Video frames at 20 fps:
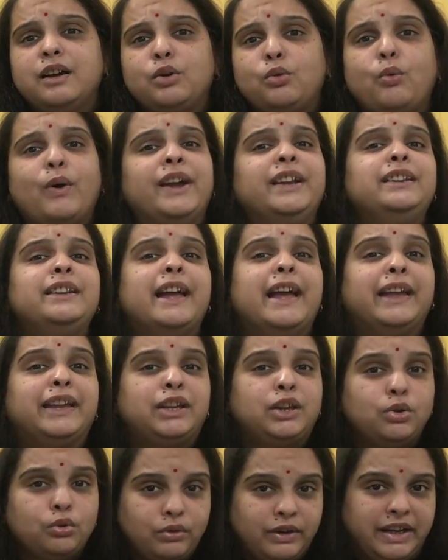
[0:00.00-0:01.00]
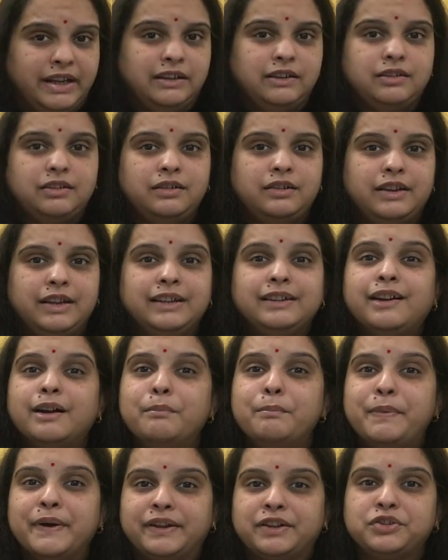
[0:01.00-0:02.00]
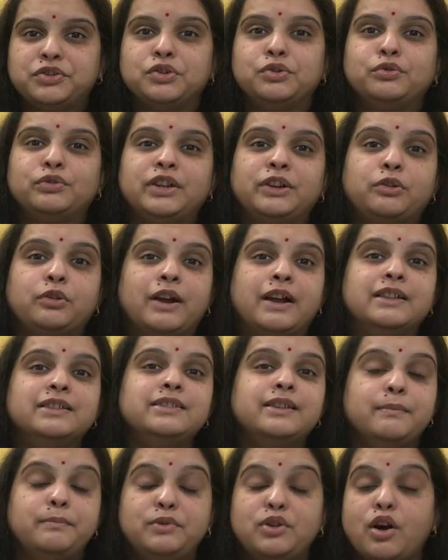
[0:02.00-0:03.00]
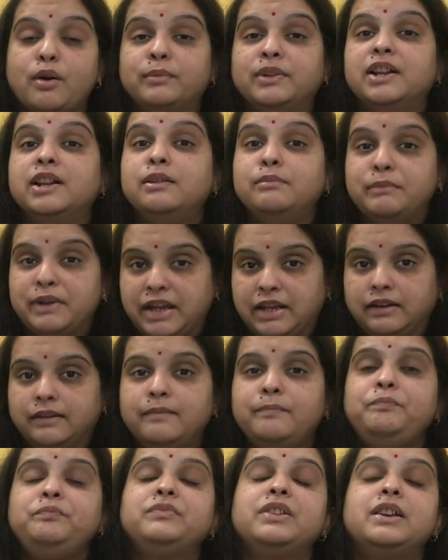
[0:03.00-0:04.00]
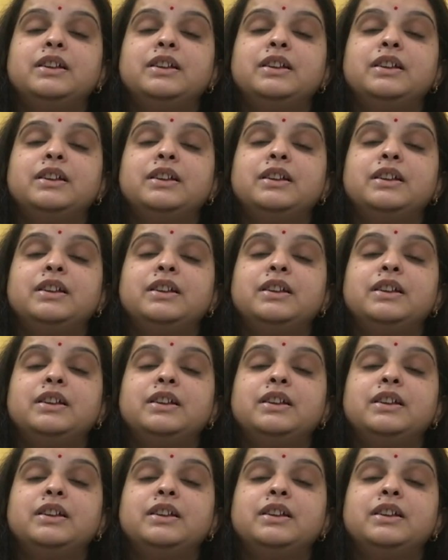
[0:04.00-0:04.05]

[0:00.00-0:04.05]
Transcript: quite accurate in comparison to the transabdominal mean.